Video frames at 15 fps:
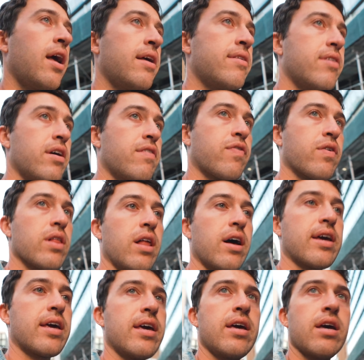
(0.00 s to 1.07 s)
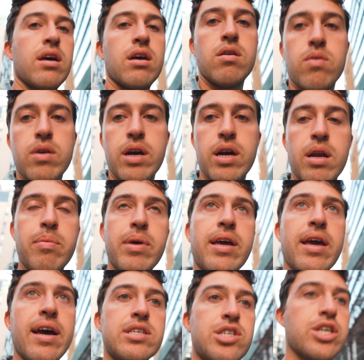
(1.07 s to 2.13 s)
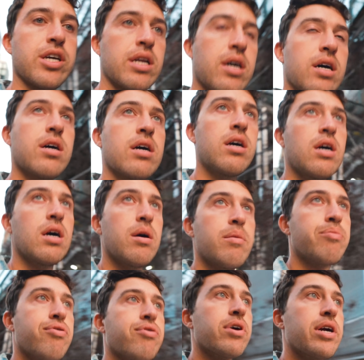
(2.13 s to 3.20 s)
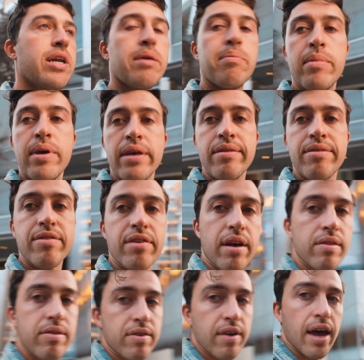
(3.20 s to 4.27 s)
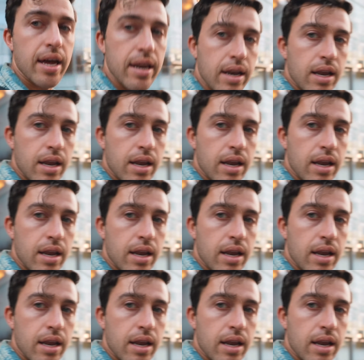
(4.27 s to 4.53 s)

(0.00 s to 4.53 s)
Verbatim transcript: And if we're lucky, we're gonna be catching a pretty mean sunset.